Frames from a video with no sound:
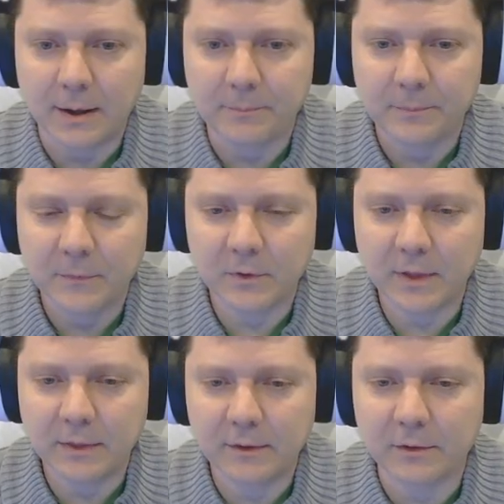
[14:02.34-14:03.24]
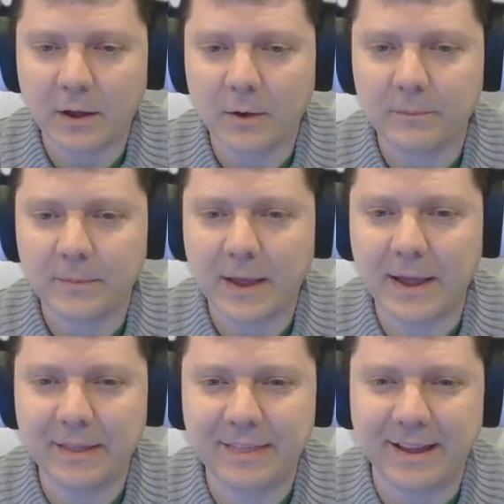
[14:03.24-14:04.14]
So that this,
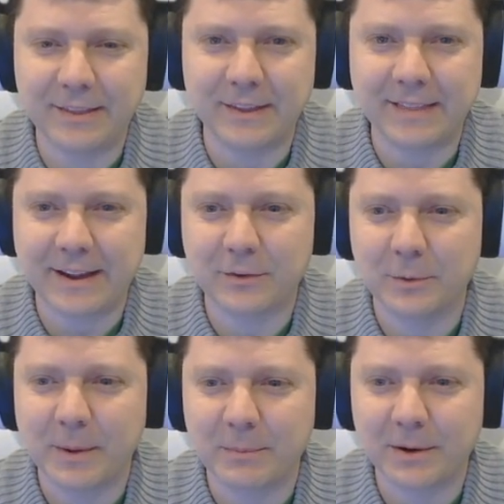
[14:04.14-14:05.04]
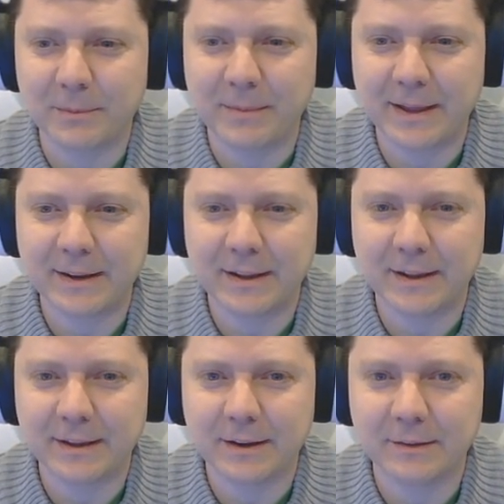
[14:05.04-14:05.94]
I think that crew member met
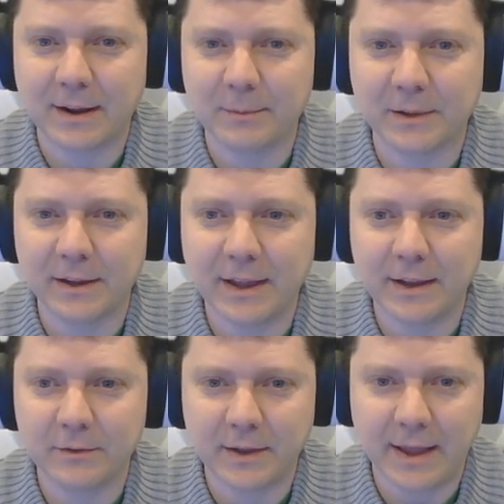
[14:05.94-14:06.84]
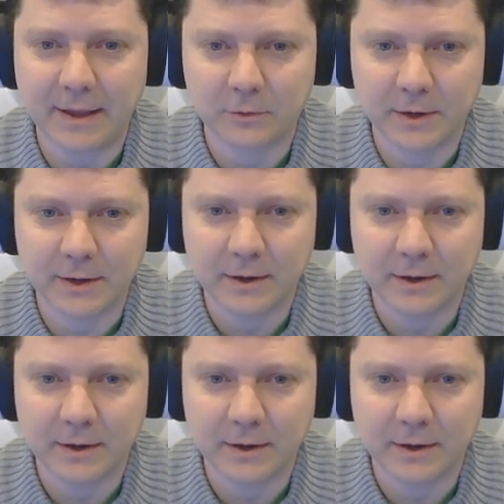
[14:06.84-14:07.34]
an untimely end asteroid.